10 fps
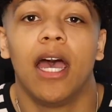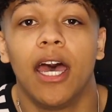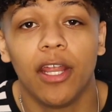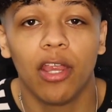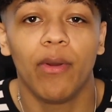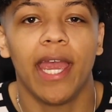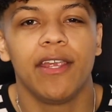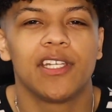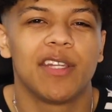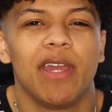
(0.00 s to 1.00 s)
Another way I
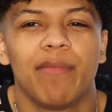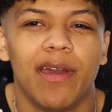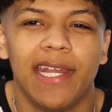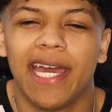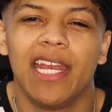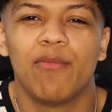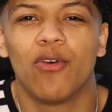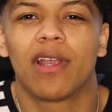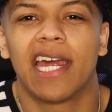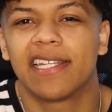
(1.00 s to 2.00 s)
used to make money, not
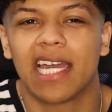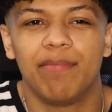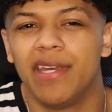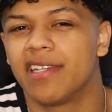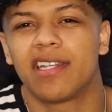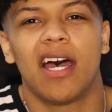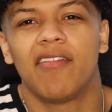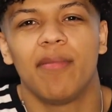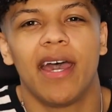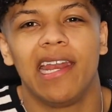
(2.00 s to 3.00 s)
anymore, cause I just got pissed
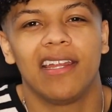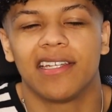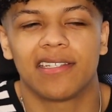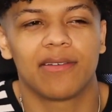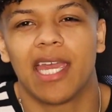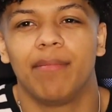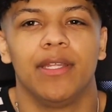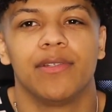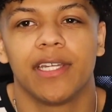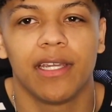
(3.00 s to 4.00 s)
off about it, I just kept
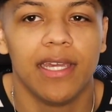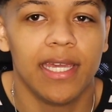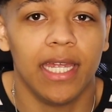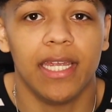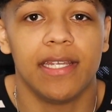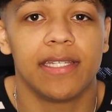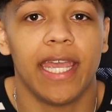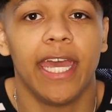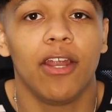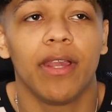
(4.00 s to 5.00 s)
losing, is
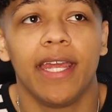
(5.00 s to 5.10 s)
enter